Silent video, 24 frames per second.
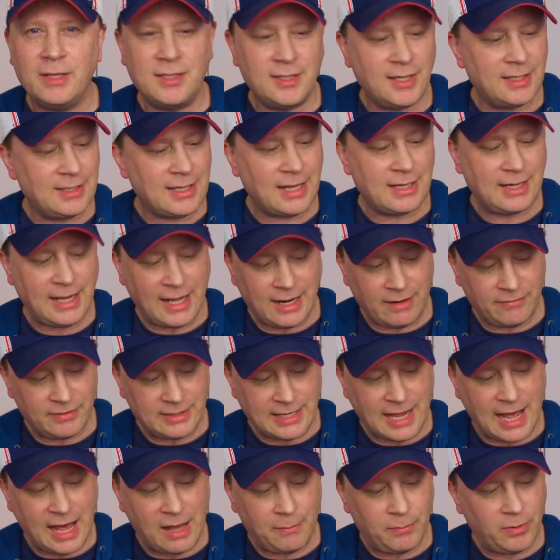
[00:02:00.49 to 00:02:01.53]
It sits on kind of
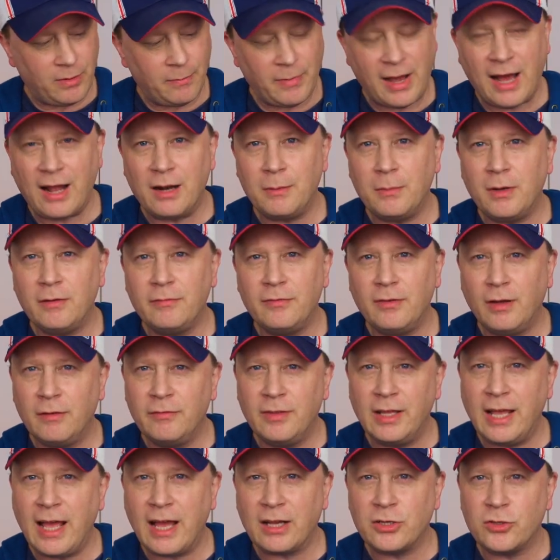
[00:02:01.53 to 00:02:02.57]
top or bottom of, of
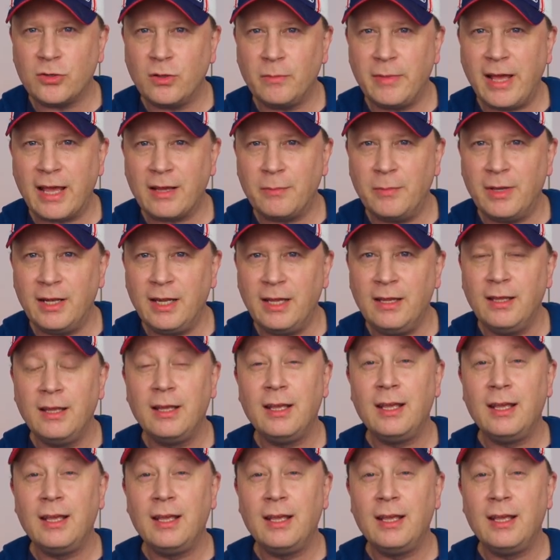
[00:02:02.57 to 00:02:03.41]
the actual Mac Mini.